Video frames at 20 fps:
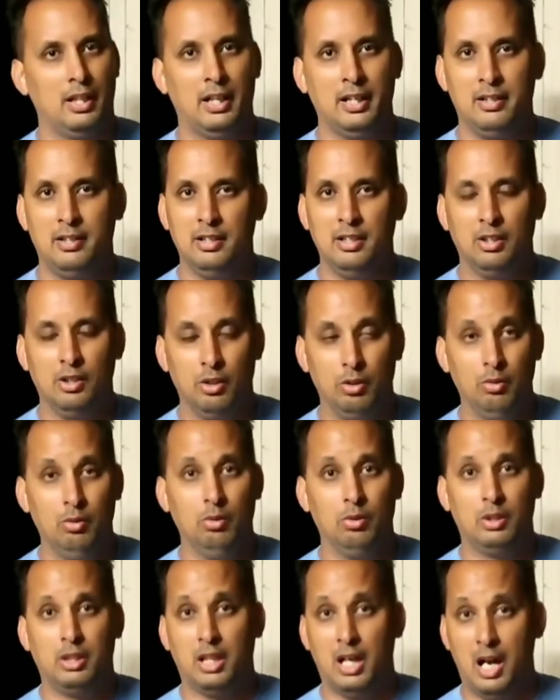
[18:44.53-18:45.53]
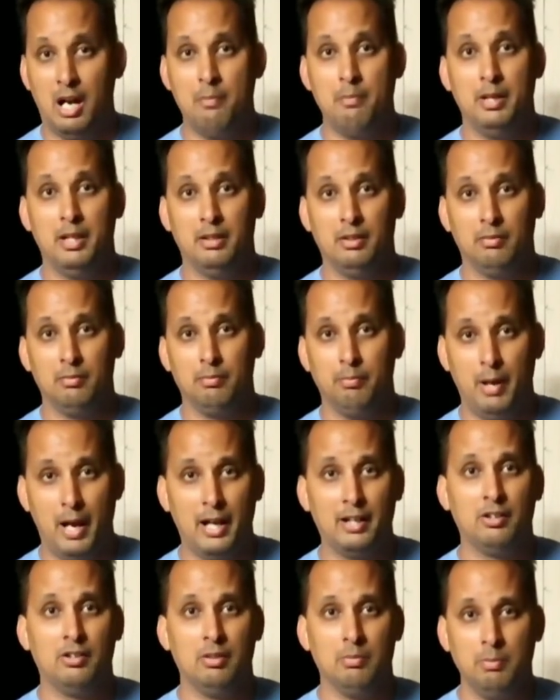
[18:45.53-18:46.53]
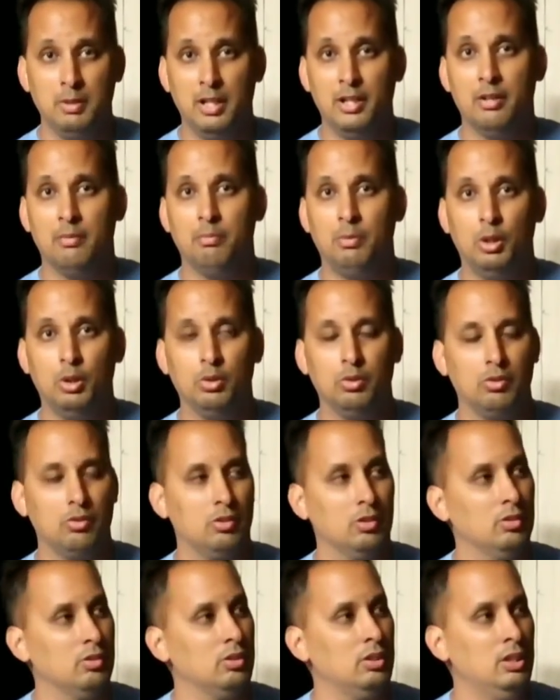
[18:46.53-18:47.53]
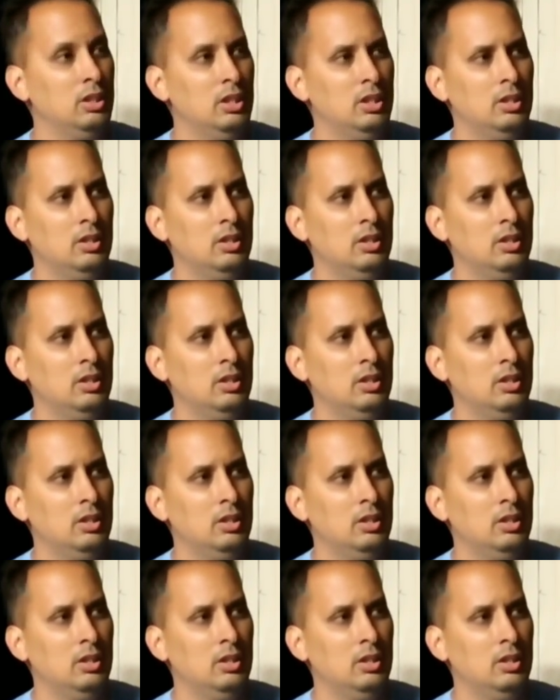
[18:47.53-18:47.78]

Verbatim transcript: I think you comment back to me the most, so